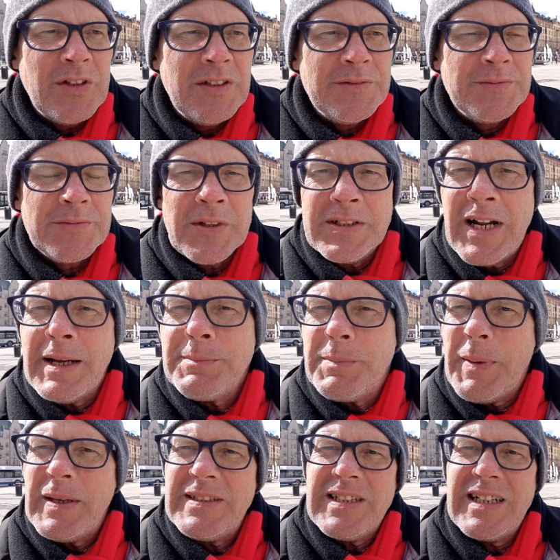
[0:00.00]
And I
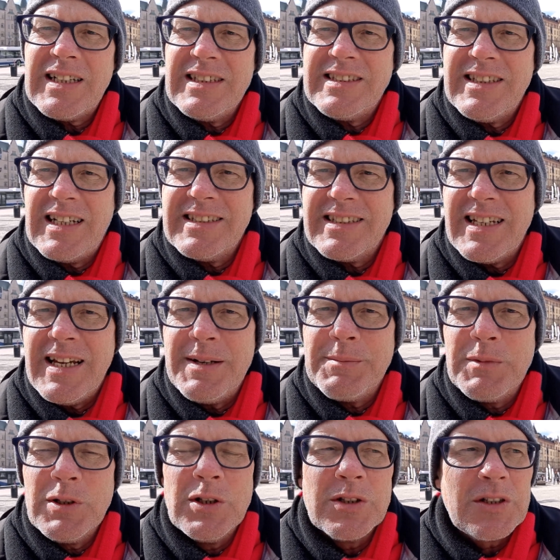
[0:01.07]
basically said to
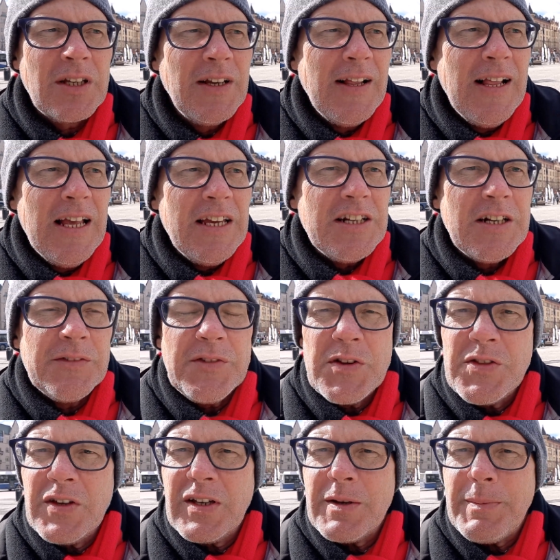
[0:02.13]
him, "Look, you know, if you
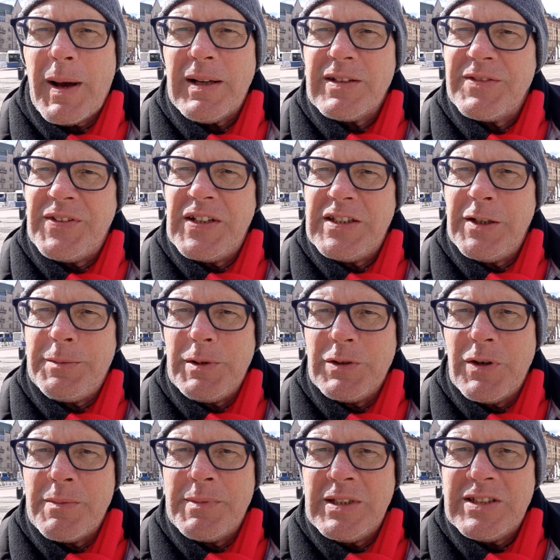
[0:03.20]
think about the
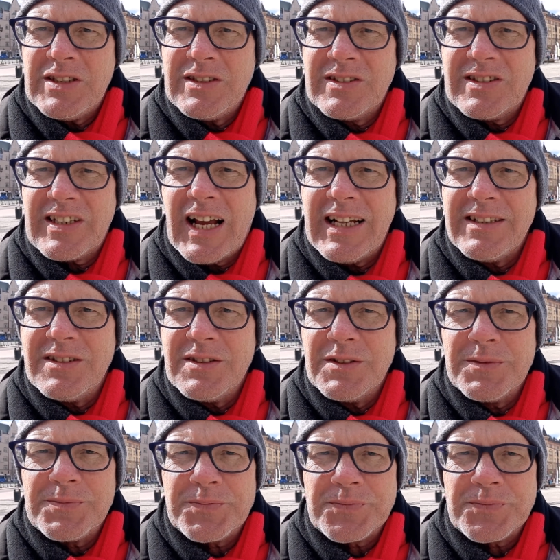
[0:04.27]
VW emissions scandal,